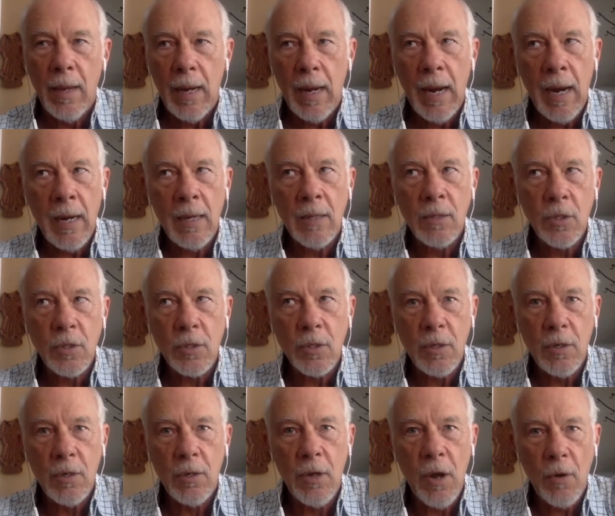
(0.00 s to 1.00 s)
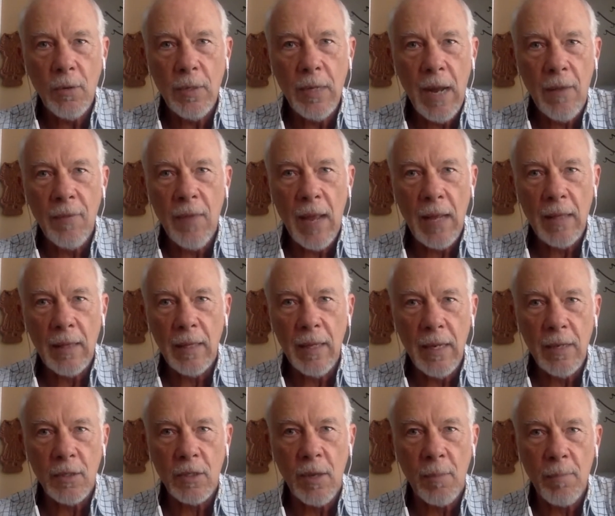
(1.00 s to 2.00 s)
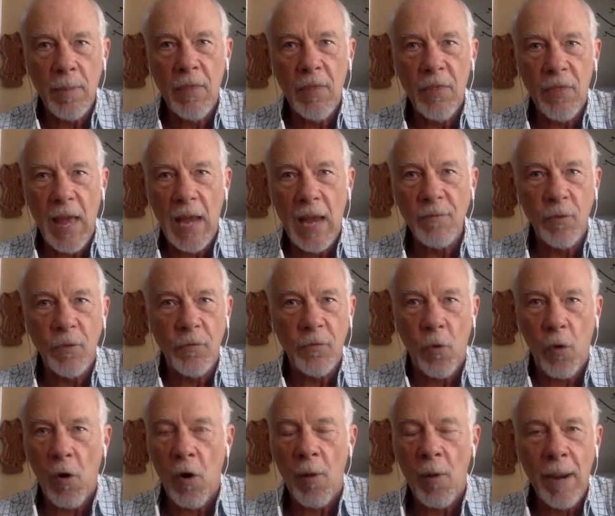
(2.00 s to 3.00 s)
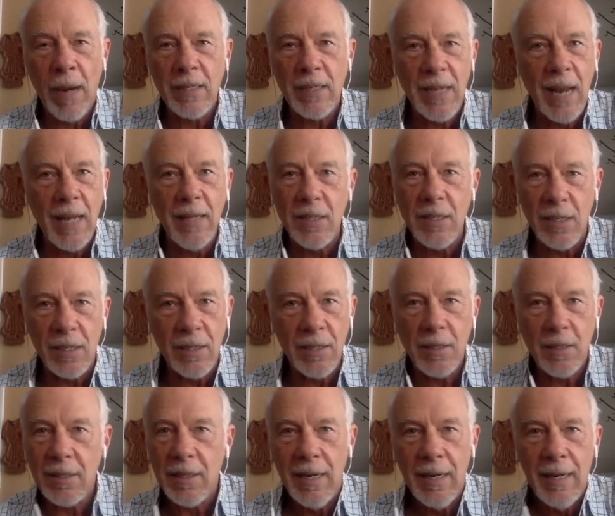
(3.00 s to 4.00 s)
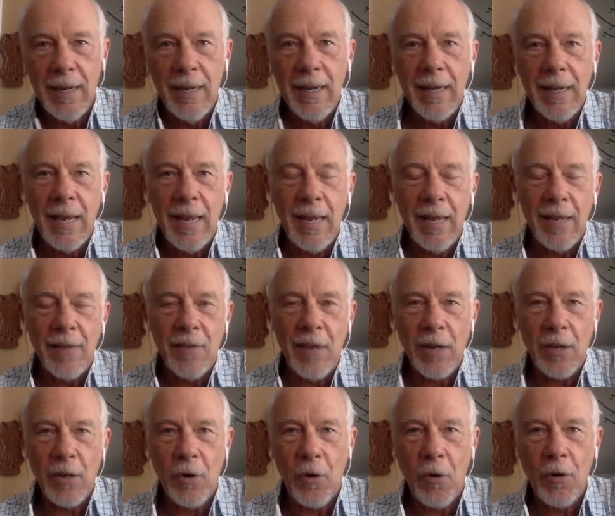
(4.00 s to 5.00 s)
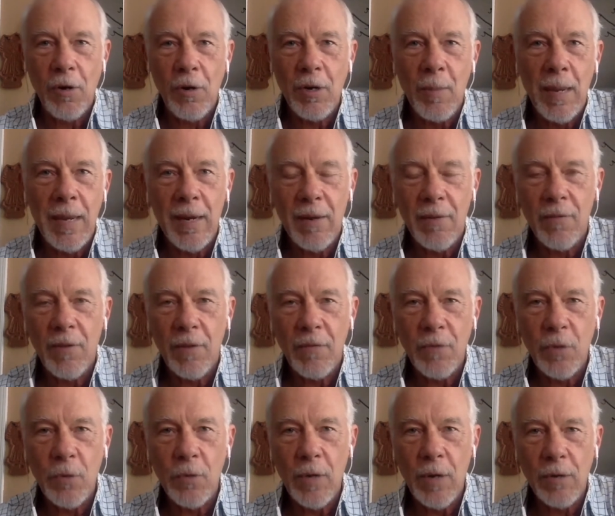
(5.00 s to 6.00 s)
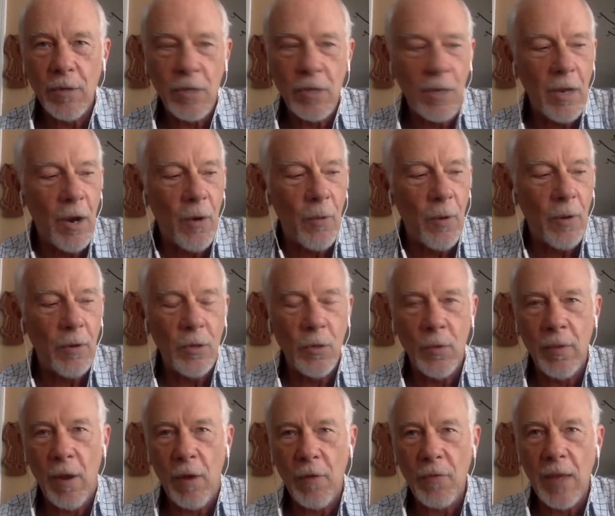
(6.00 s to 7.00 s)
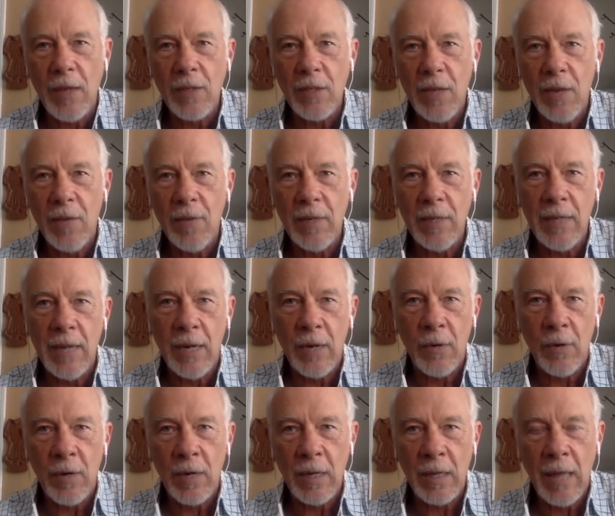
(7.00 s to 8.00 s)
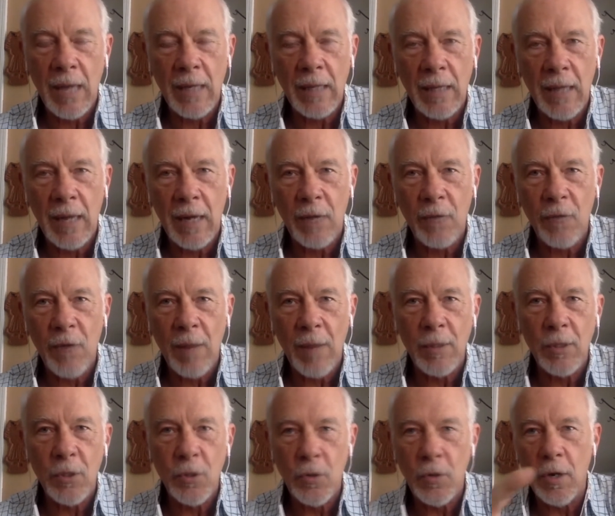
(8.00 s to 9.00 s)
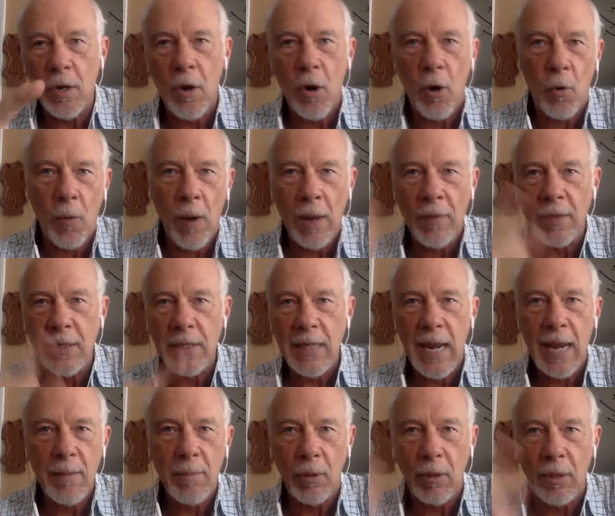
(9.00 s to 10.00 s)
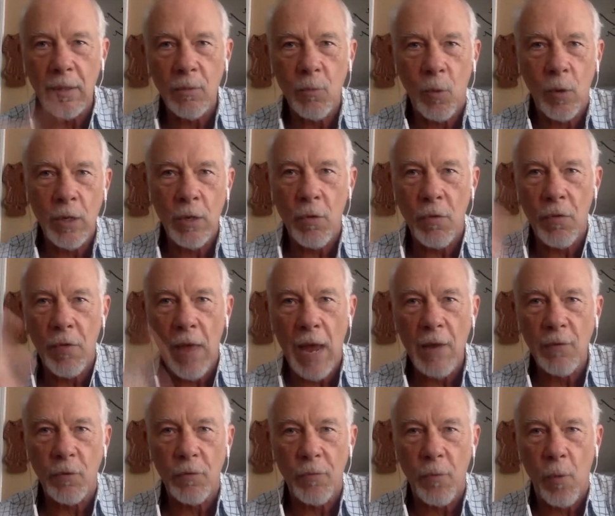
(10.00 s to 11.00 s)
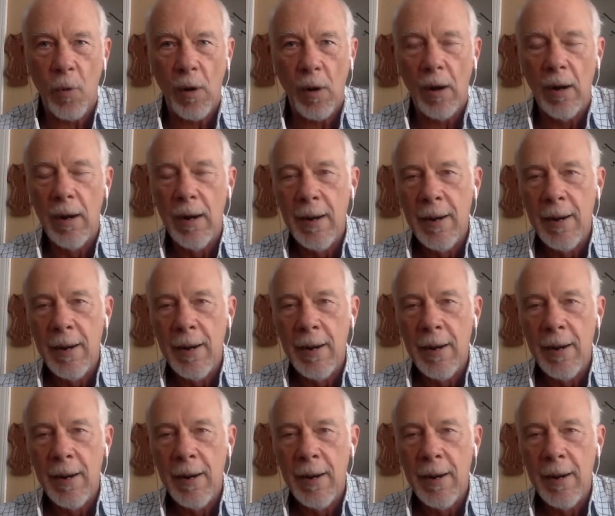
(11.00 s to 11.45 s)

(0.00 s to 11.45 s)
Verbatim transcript: And just go down that list and be thankful for all my senses. Uh, that occurred to me a, a, few years ago. We were doing our Thanksgiving dinner, and like a lot of families do, you go around the table and what are you thankful for?